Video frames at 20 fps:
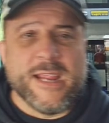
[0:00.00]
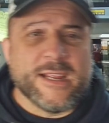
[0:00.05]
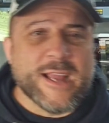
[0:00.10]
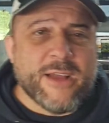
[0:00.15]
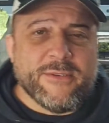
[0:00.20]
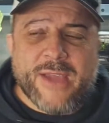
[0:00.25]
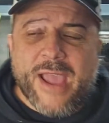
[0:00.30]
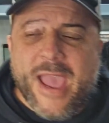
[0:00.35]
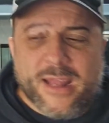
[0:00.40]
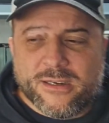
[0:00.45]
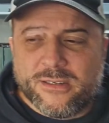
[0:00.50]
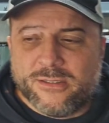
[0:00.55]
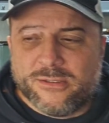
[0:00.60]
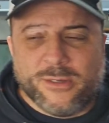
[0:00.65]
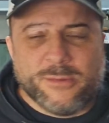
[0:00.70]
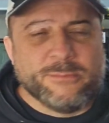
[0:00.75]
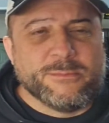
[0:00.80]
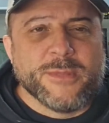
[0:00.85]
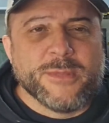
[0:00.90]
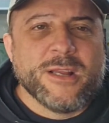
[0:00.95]
I've handled
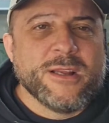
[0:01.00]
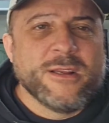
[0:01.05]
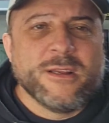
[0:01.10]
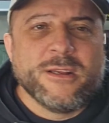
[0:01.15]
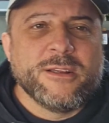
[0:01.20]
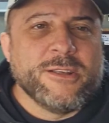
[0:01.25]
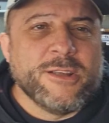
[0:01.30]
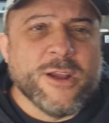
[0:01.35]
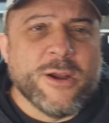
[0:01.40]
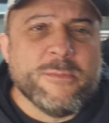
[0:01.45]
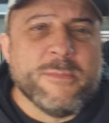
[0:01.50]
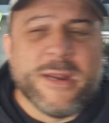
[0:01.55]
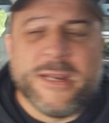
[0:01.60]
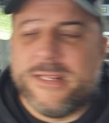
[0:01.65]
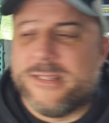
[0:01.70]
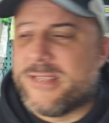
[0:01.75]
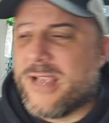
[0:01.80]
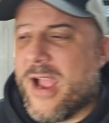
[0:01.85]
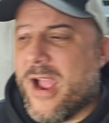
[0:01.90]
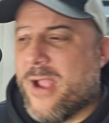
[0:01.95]
them, many
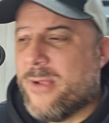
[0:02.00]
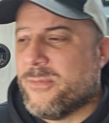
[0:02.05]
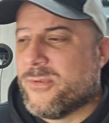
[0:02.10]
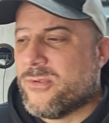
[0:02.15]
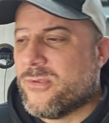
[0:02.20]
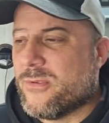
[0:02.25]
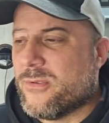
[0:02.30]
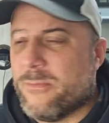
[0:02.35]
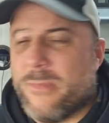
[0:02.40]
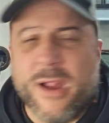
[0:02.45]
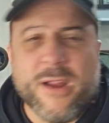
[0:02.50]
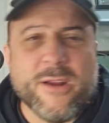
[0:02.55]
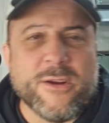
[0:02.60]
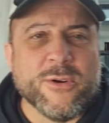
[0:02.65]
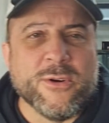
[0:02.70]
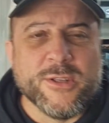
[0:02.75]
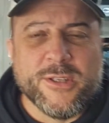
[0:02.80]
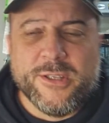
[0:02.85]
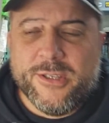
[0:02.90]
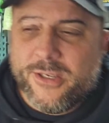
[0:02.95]
times in my
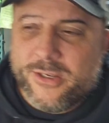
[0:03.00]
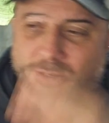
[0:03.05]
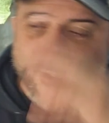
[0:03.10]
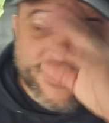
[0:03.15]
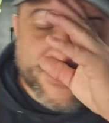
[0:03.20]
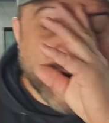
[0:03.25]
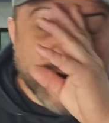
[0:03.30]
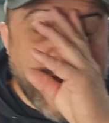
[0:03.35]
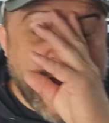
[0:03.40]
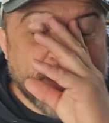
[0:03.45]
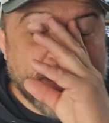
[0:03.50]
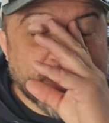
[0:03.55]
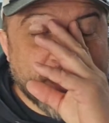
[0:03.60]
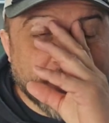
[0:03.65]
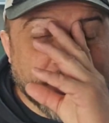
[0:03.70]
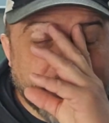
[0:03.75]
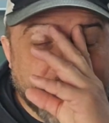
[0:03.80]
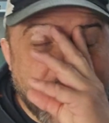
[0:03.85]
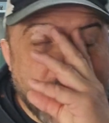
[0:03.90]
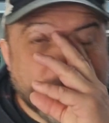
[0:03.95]
early years. I never
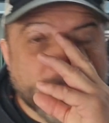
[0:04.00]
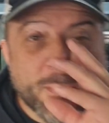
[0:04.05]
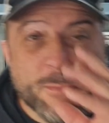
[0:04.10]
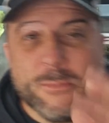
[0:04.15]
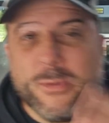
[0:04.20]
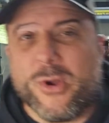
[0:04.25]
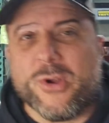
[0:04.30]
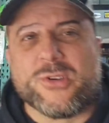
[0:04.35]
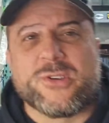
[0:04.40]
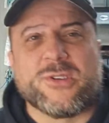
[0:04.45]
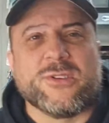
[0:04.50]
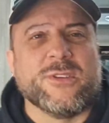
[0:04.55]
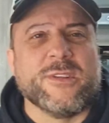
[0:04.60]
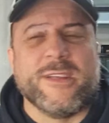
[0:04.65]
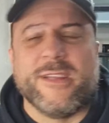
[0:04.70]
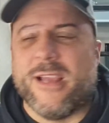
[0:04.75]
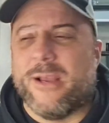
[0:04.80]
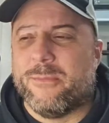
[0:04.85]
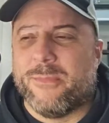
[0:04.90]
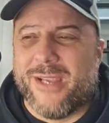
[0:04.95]
kept them personally.
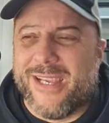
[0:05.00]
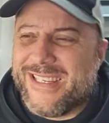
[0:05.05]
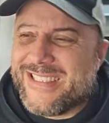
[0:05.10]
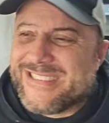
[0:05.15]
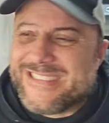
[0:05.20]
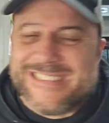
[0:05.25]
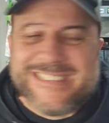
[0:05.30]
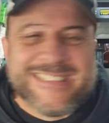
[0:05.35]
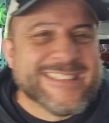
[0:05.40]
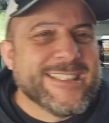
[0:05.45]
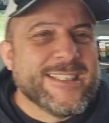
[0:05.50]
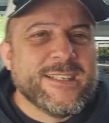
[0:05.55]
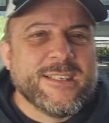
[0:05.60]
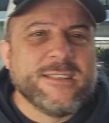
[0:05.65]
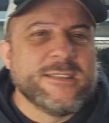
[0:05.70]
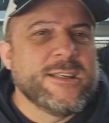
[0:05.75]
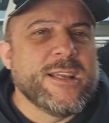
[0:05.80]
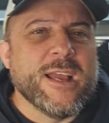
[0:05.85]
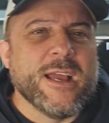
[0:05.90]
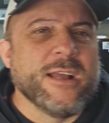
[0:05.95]
I'm like,
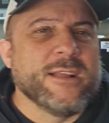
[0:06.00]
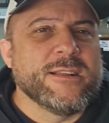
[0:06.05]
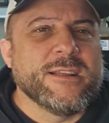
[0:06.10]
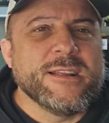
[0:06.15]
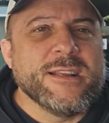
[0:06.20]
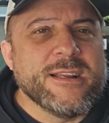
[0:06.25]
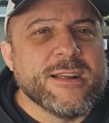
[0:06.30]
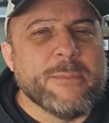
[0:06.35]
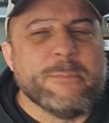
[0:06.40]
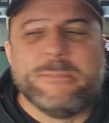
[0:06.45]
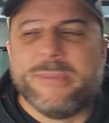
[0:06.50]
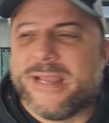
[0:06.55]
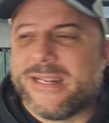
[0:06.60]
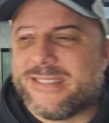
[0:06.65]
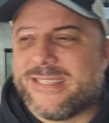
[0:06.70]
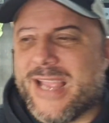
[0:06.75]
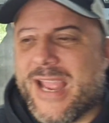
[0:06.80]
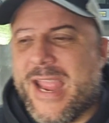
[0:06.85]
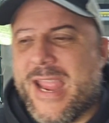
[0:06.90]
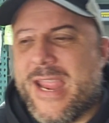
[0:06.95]
yeah, they need a big
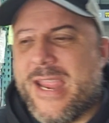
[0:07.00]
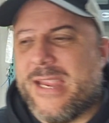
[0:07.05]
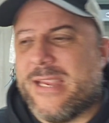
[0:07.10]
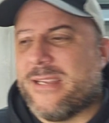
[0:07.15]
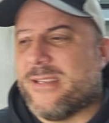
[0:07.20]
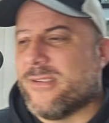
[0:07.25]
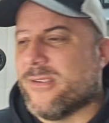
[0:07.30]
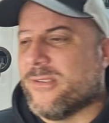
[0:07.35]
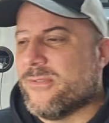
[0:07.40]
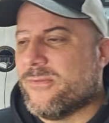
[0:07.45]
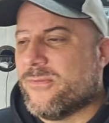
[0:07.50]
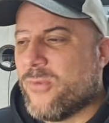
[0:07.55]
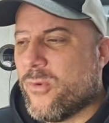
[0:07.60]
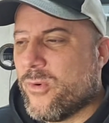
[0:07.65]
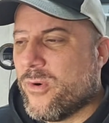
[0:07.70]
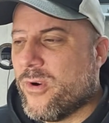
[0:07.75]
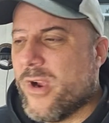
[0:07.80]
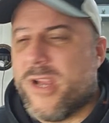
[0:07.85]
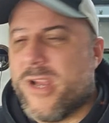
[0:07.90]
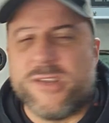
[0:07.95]
tank. They're
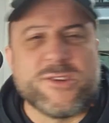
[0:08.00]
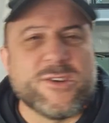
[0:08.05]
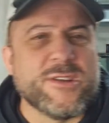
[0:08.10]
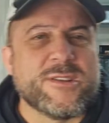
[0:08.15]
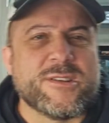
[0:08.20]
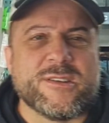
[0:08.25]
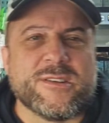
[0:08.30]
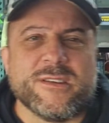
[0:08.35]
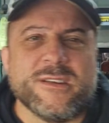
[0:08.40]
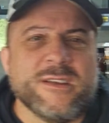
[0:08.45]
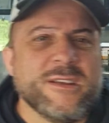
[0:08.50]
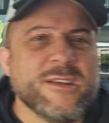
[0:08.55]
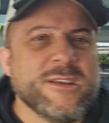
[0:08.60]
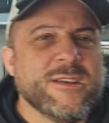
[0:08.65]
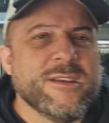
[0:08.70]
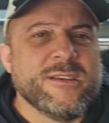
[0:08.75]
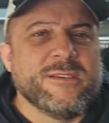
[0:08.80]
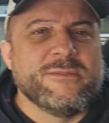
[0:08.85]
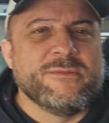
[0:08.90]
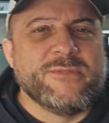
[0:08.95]
voracious,
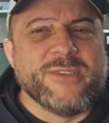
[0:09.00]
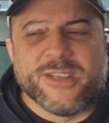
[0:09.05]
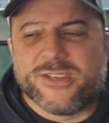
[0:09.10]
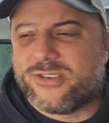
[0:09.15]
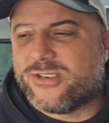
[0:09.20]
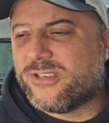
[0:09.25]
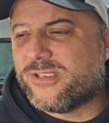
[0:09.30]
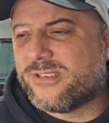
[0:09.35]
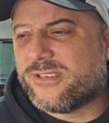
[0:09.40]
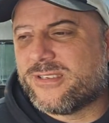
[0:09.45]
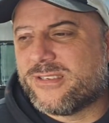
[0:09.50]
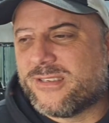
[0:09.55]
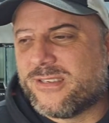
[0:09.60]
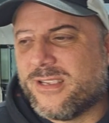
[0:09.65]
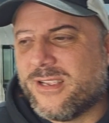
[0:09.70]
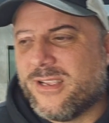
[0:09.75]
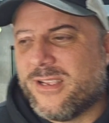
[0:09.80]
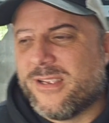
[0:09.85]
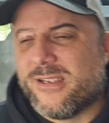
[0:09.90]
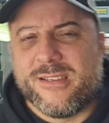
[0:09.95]
vicious,
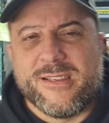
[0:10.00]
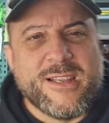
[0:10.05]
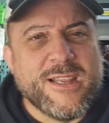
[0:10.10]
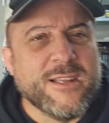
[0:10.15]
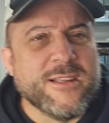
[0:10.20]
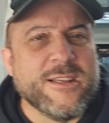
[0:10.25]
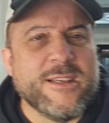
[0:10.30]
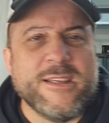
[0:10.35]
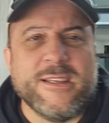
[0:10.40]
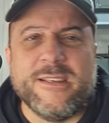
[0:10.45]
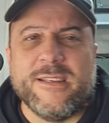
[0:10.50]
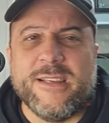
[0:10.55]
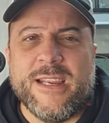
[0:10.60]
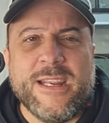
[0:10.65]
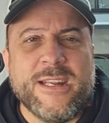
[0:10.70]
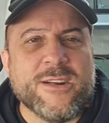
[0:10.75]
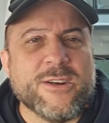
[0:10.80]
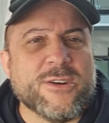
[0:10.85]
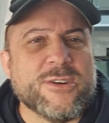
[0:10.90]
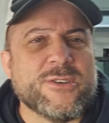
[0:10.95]
killing
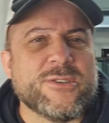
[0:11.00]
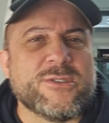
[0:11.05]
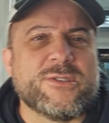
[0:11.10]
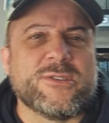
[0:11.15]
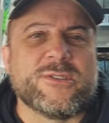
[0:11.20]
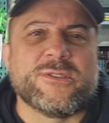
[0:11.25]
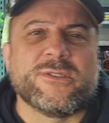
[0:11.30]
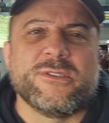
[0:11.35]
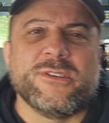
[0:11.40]
eaters.